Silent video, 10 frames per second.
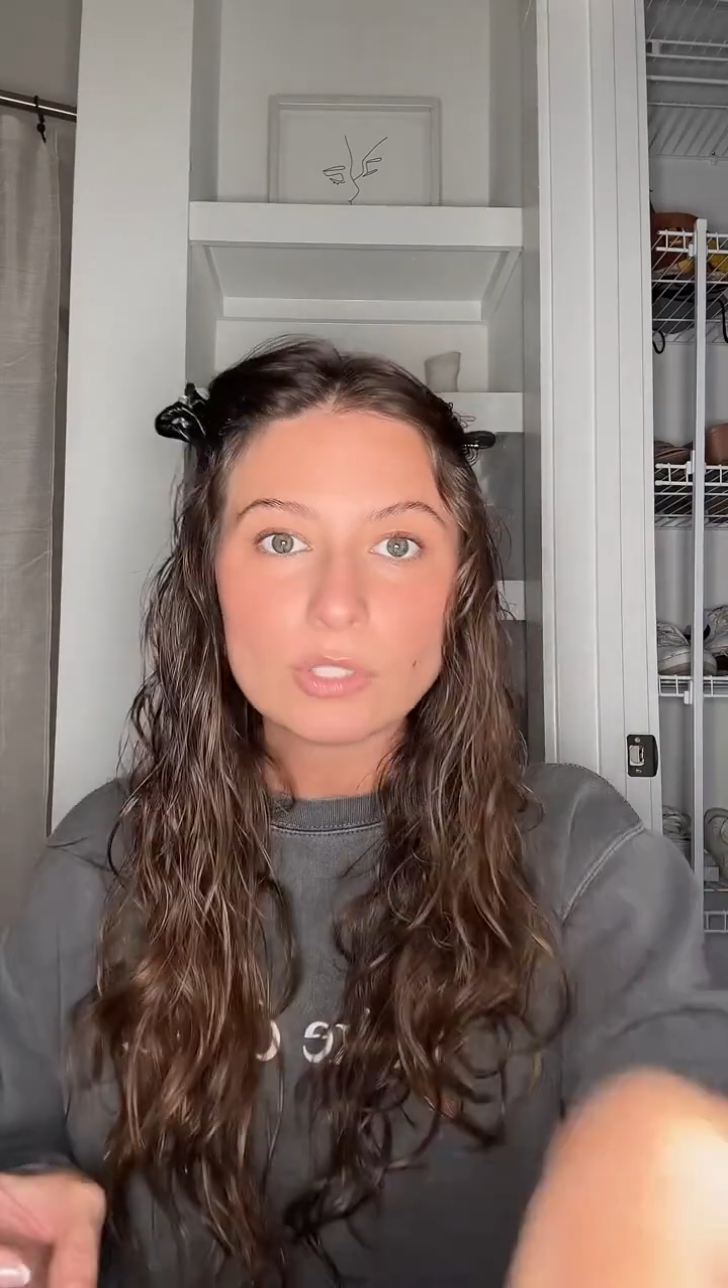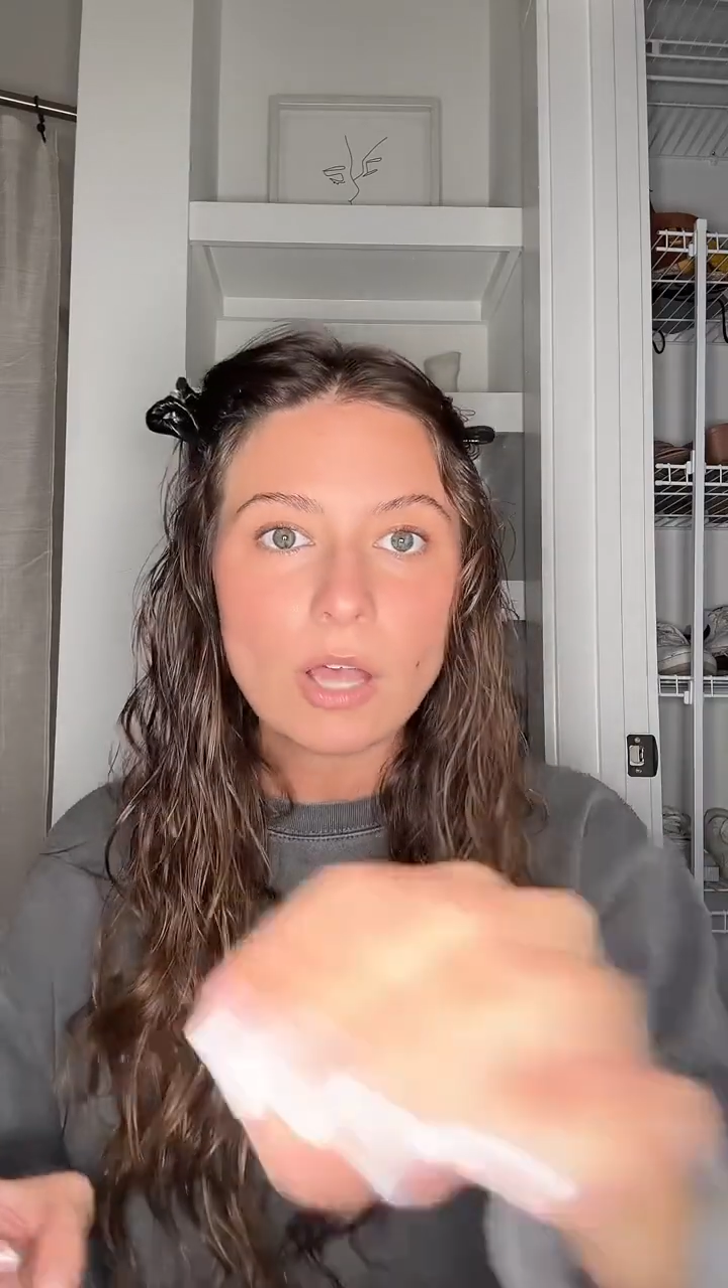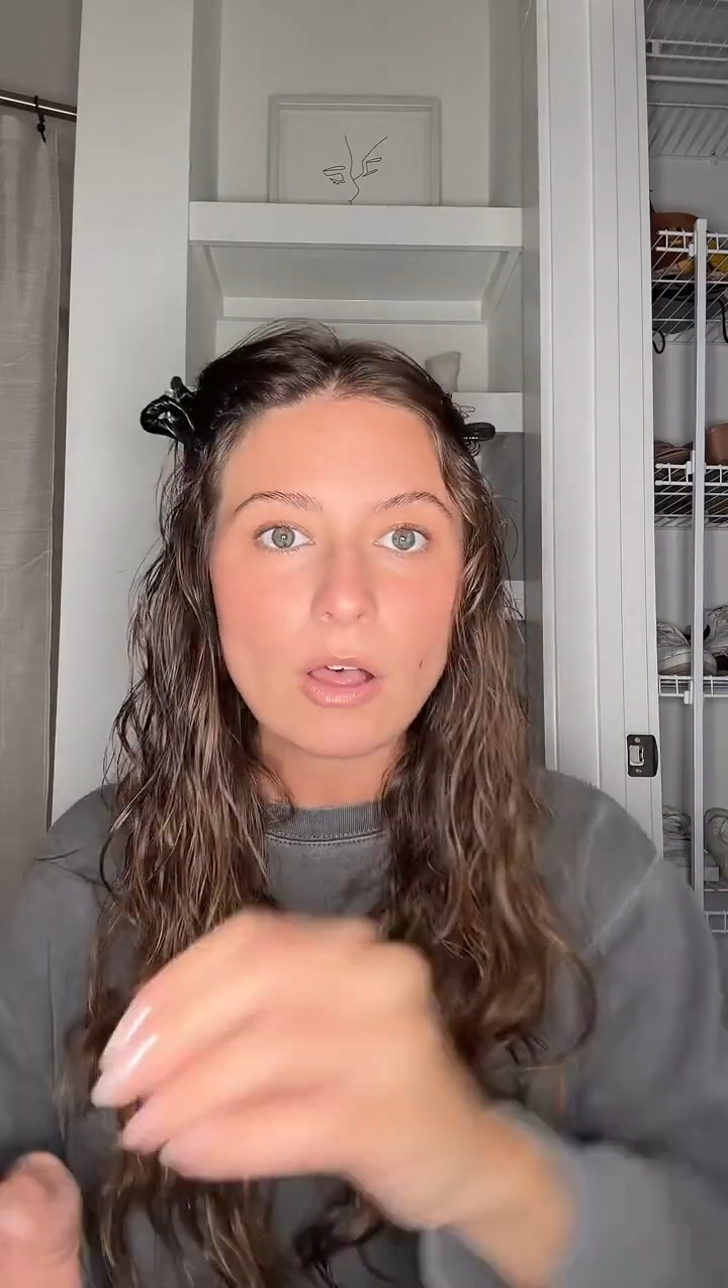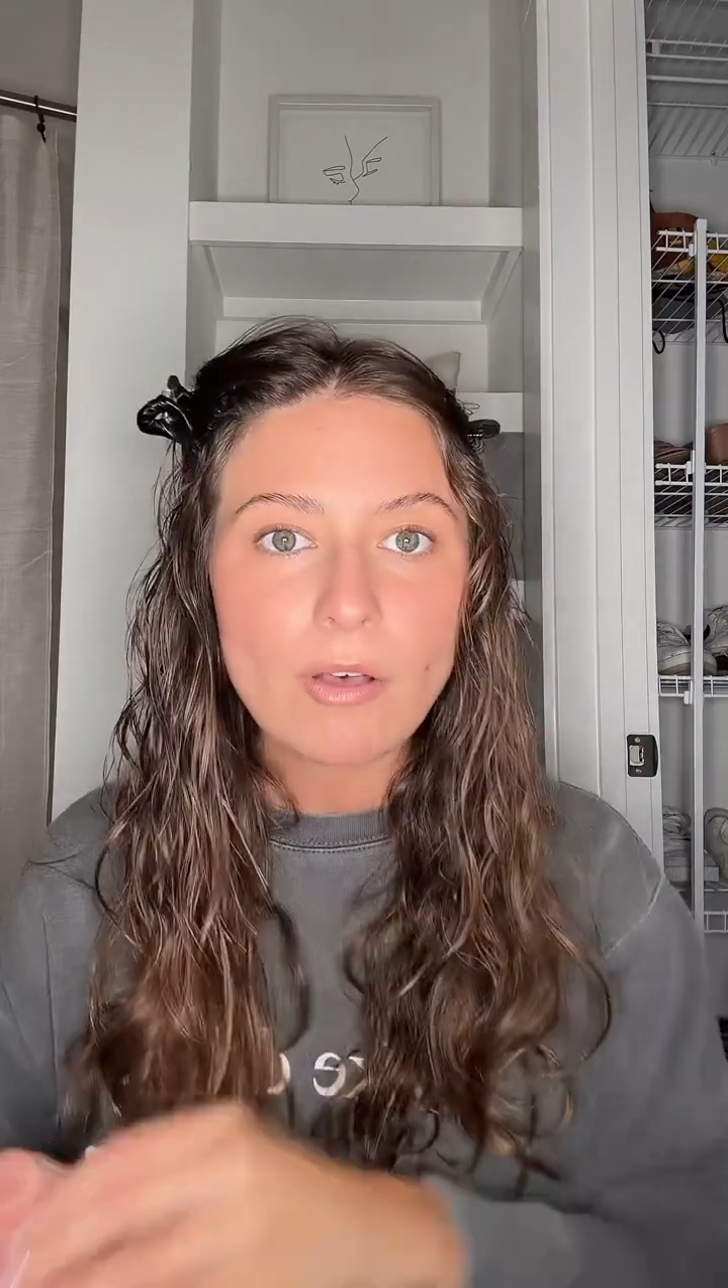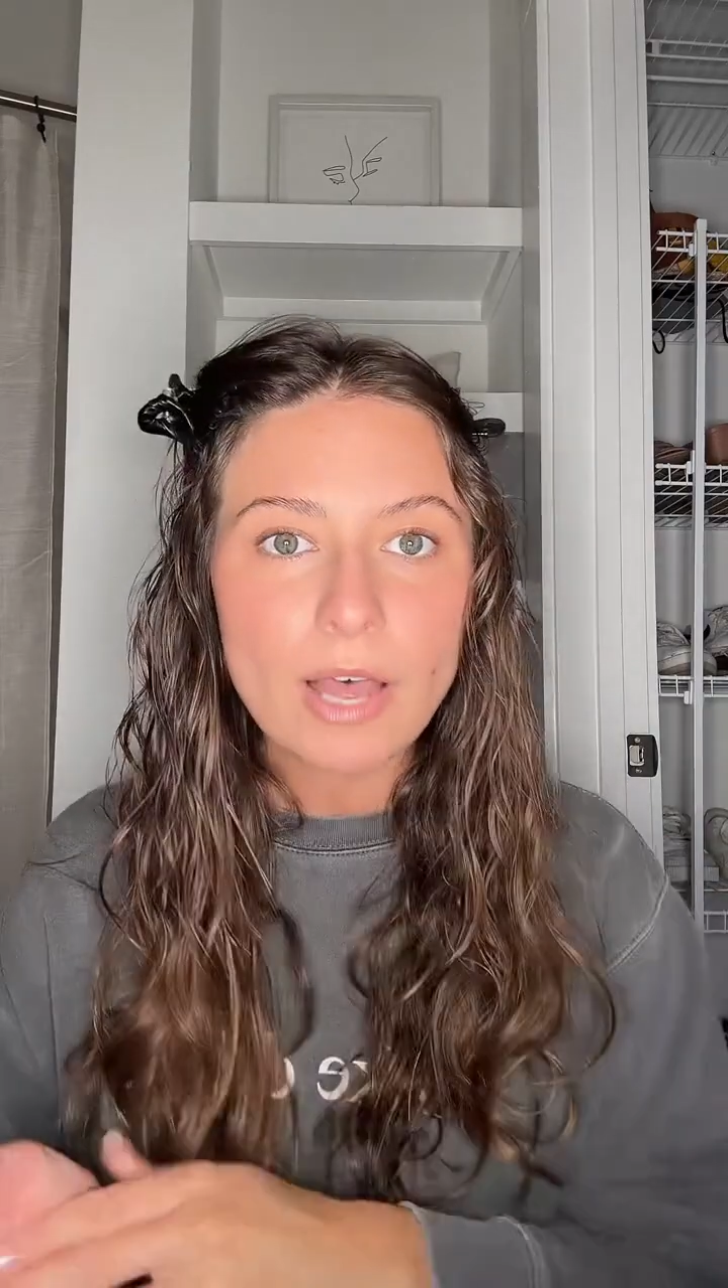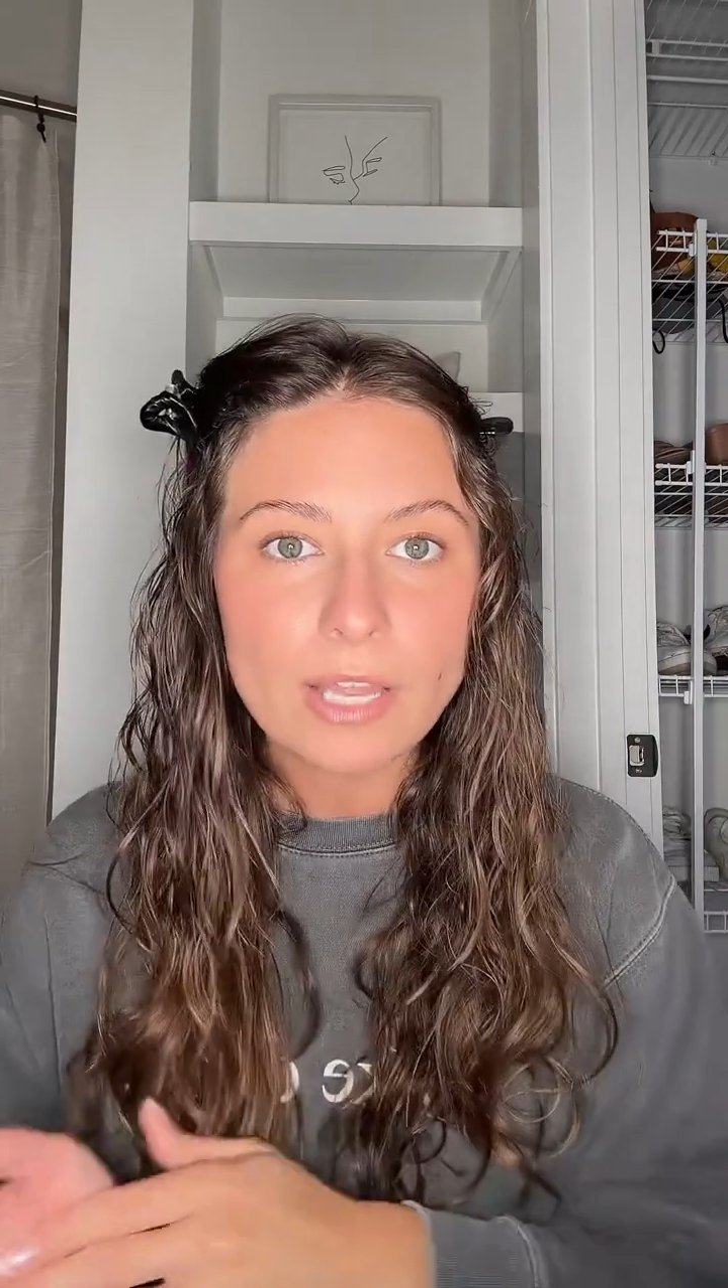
saw,